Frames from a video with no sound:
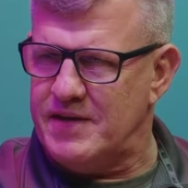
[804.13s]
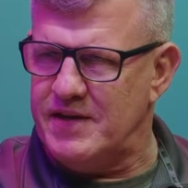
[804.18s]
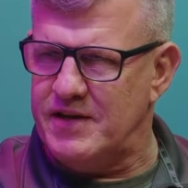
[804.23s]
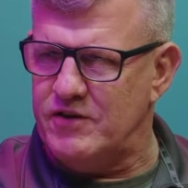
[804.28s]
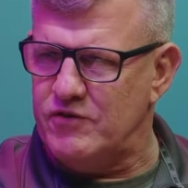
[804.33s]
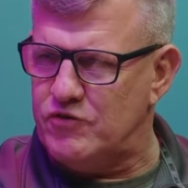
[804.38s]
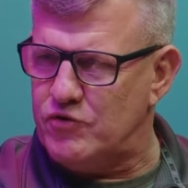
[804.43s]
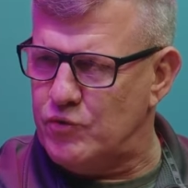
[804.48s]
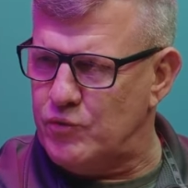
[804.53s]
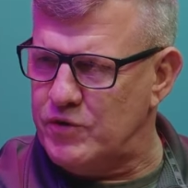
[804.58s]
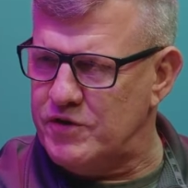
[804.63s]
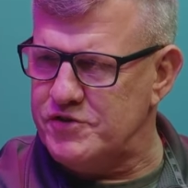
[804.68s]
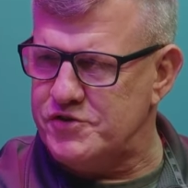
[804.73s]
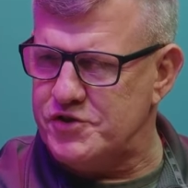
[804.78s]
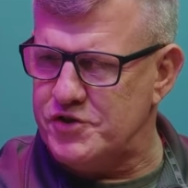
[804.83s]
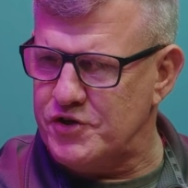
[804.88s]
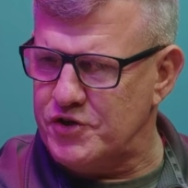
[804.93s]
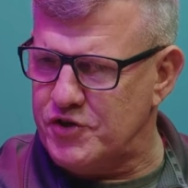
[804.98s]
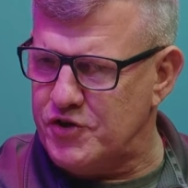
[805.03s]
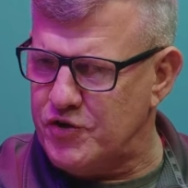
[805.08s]

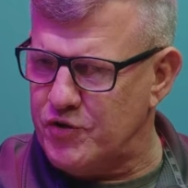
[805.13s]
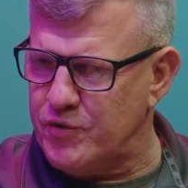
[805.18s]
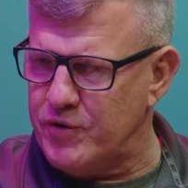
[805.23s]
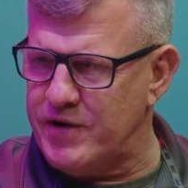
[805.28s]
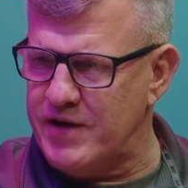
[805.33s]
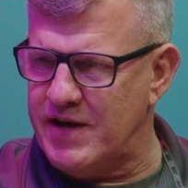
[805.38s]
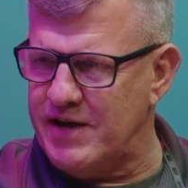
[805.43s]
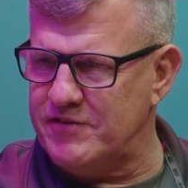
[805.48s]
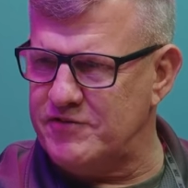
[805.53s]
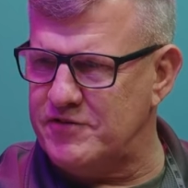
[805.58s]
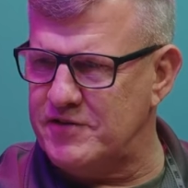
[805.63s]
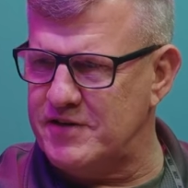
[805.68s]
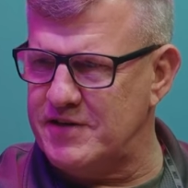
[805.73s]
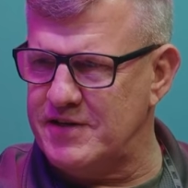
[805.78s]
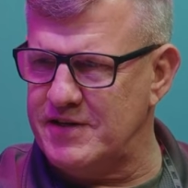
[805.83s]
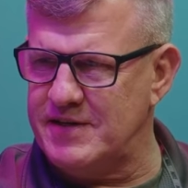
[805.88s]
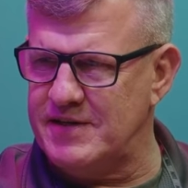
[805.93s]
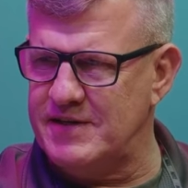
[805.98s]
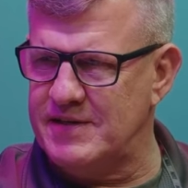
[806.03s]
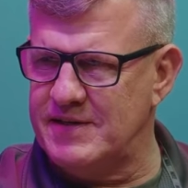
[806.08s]
intuition,
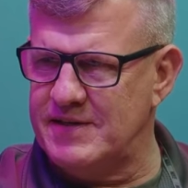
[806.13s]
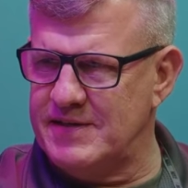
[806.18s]
curiosity,